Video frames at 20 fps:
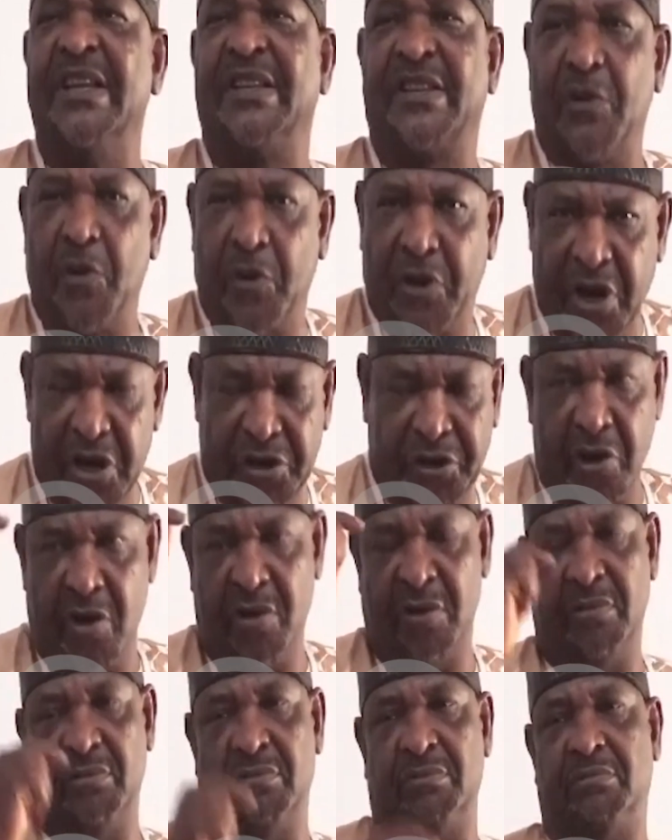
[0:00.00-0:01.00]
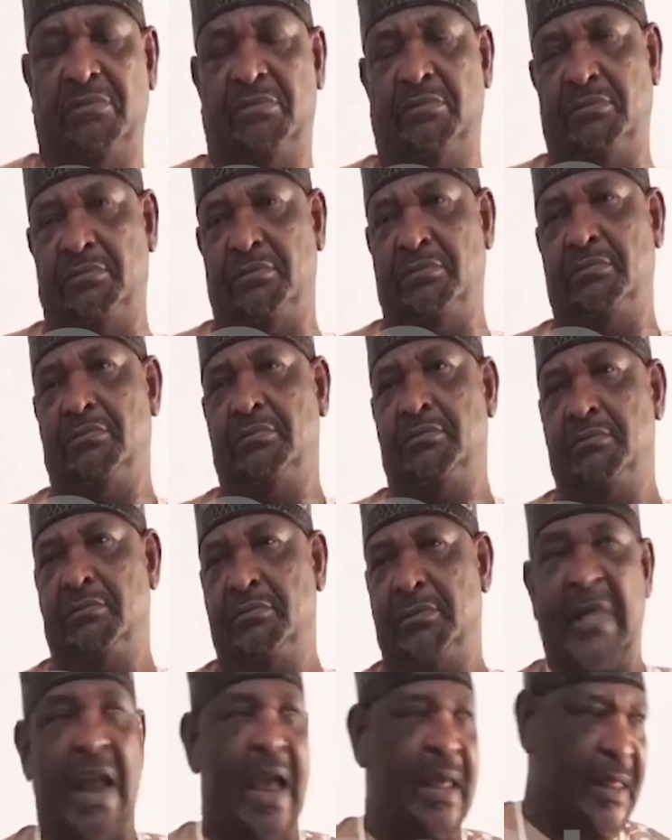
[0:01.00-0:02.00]
its location
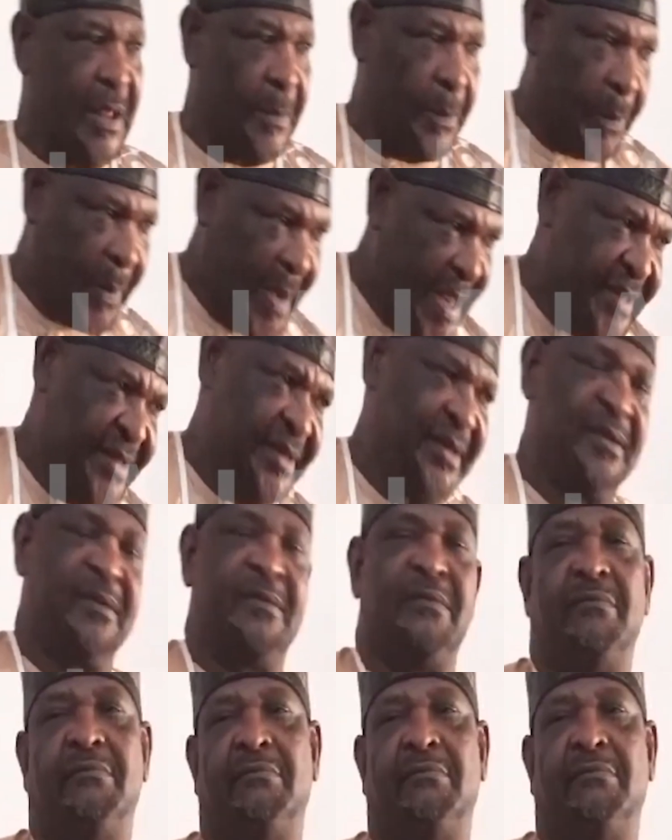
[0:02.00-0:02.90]
and the place.